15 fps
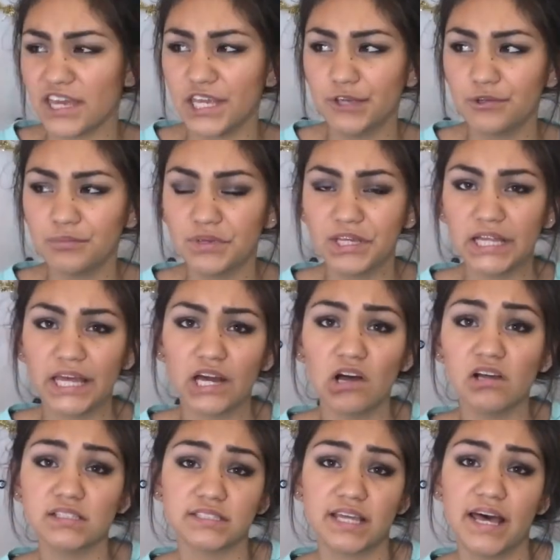He would be like
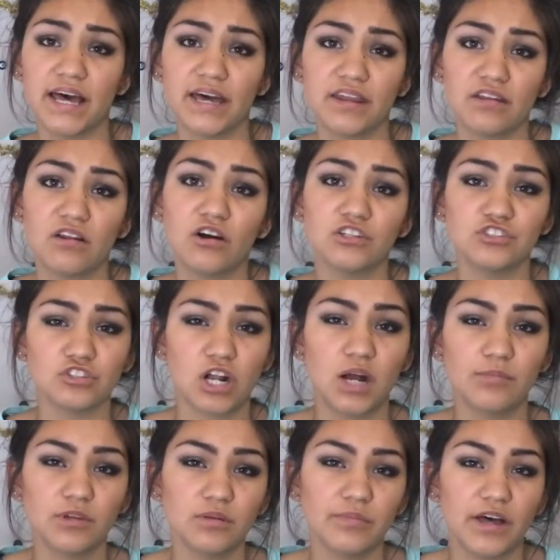all sad and all
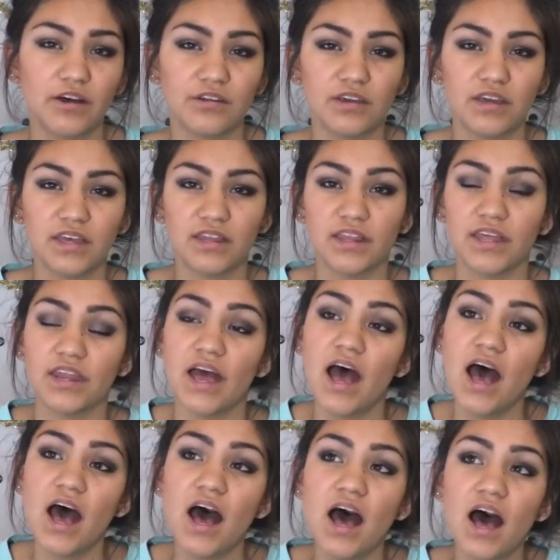drama about it, and then
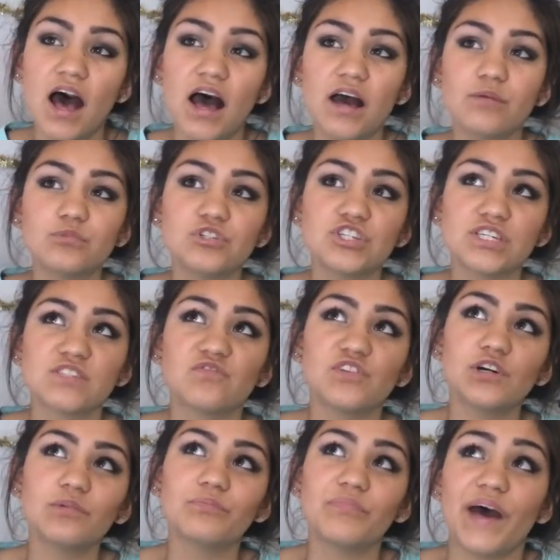I would just
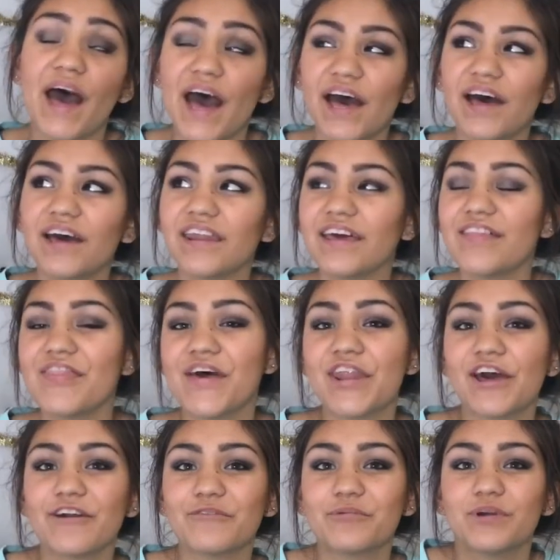feel bad, and
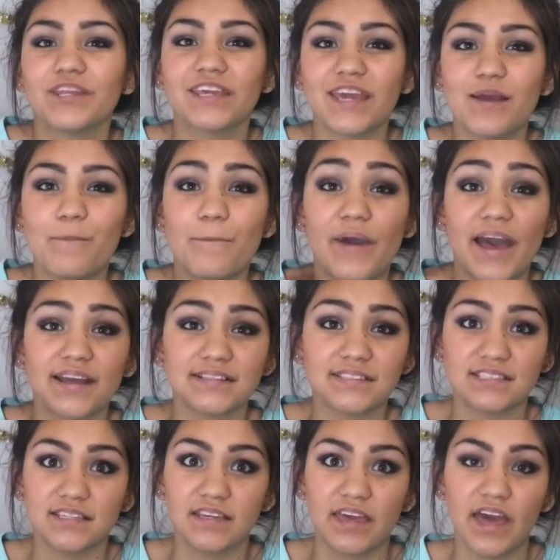then I would get back
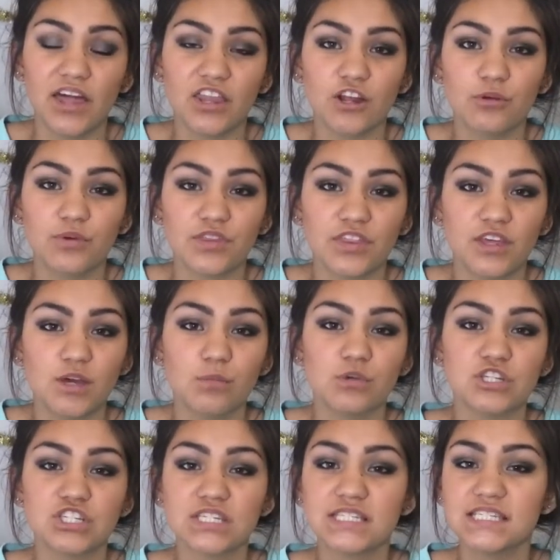together with him,
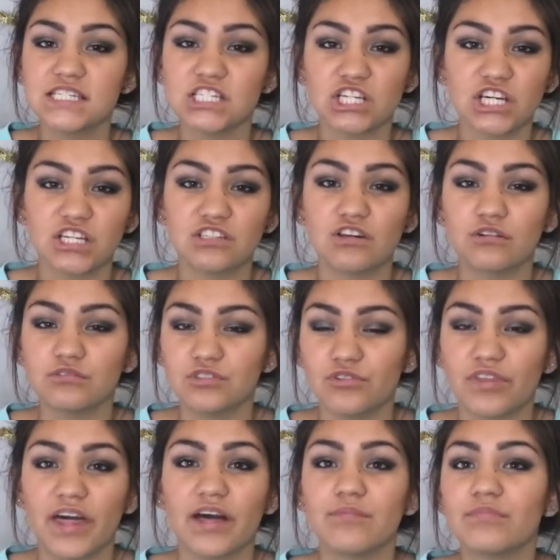which isn't good. Don't
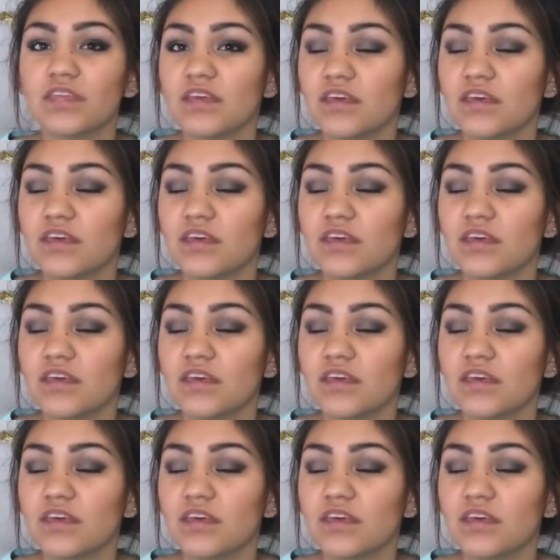do that.